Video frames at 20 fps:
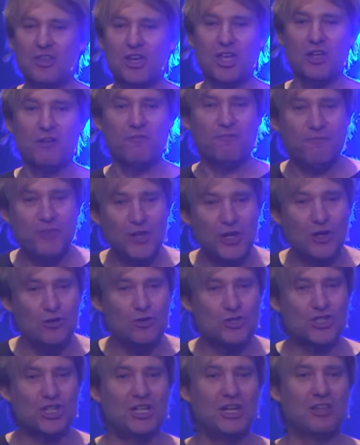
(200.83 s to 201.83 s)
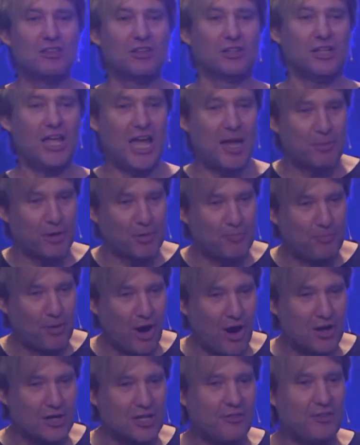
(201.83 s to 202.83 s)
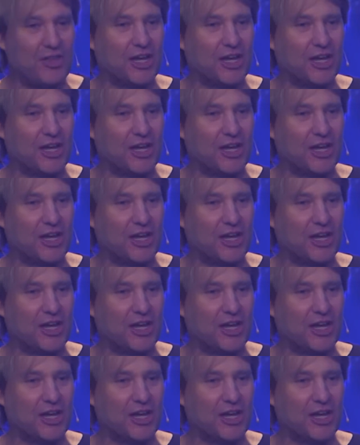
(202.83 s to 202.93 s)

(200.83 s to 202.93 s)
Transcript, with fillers: confusion in the Labour Party and the